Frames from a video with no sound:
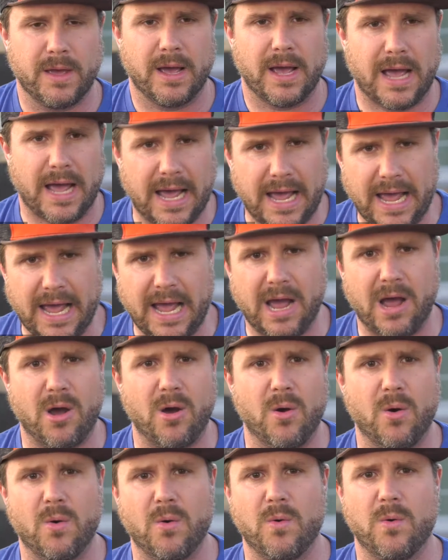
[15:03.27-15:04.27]

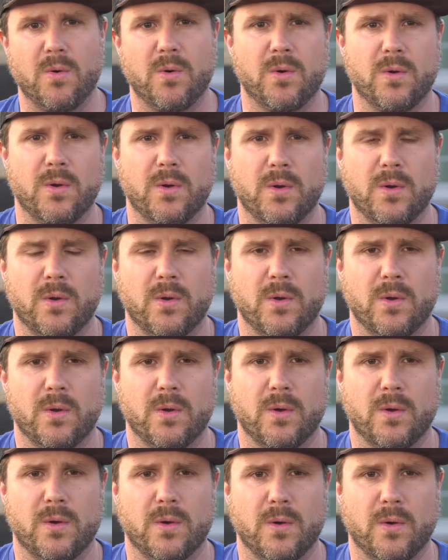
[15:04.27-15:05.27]
how
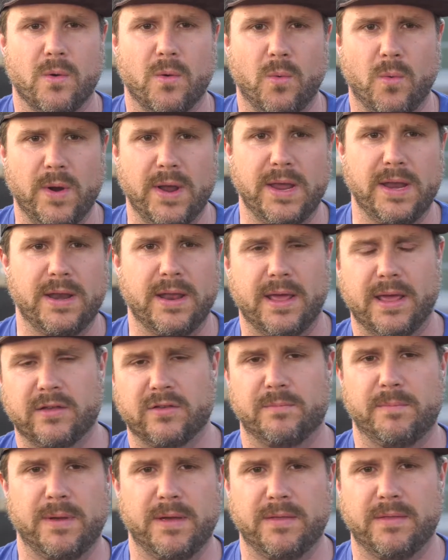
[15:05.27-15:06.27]
wheat
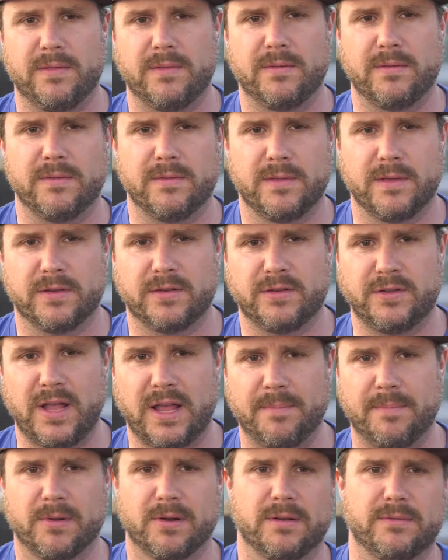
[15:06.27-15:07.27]
has been the
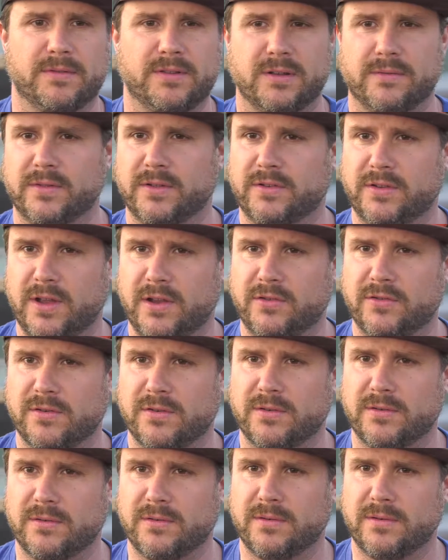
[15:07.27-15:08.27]
staple of
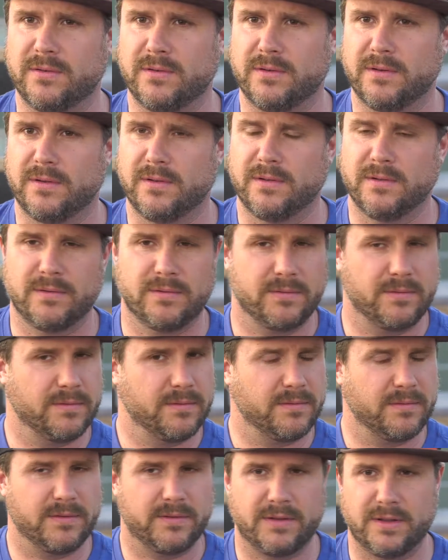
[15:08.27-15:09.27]
civilization
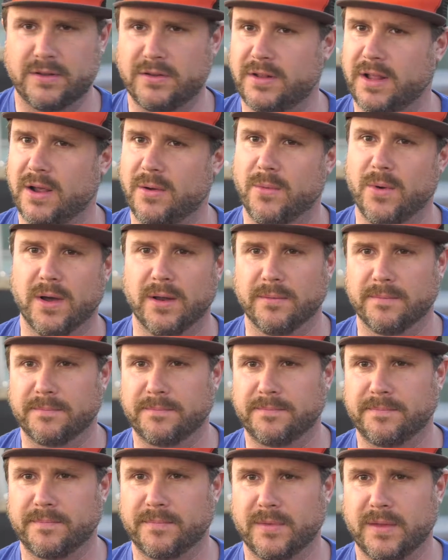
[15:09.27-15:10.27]
since day one,
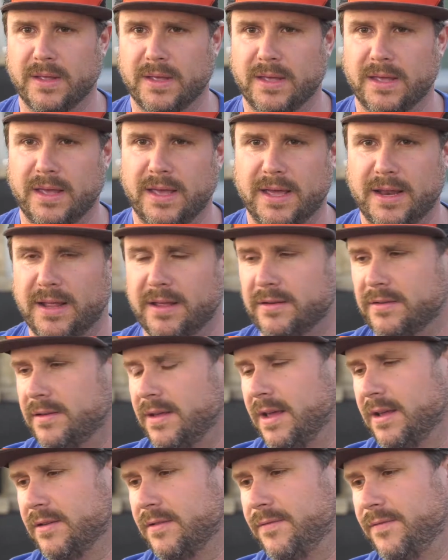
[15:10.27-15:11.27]
and
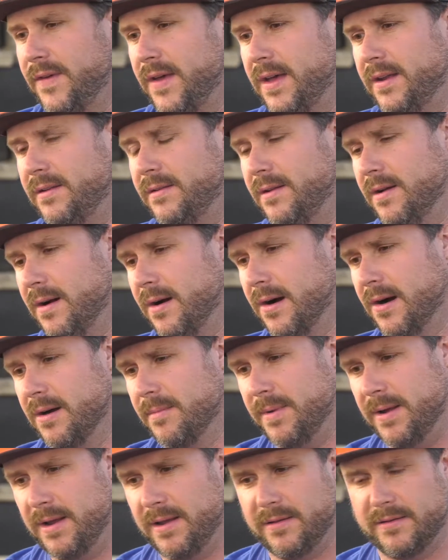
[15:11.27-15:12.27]
has fed
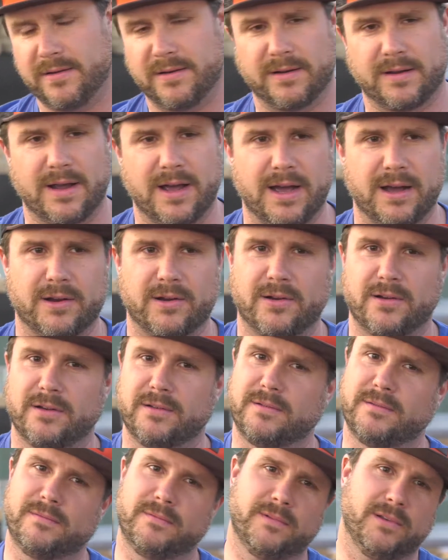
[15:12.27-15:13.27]
armies and
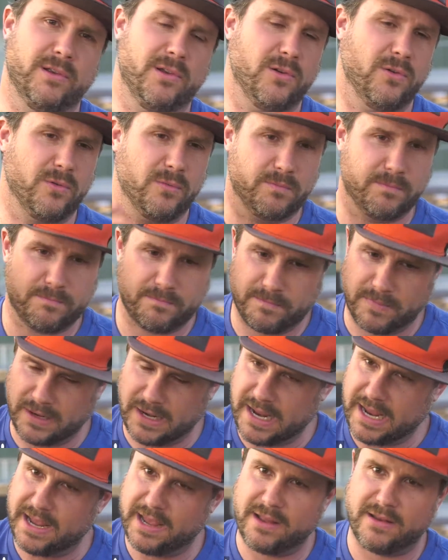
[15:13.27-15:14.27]
conquered new
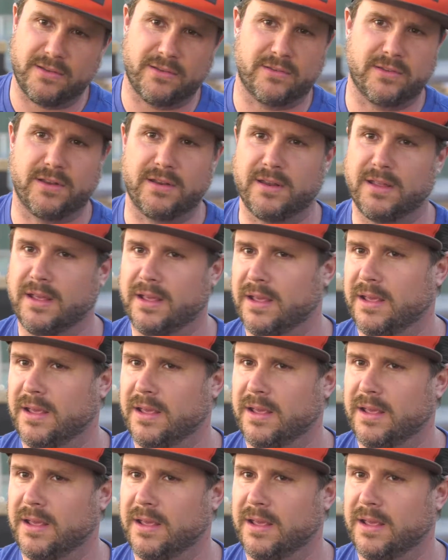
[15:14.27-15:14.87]
lands and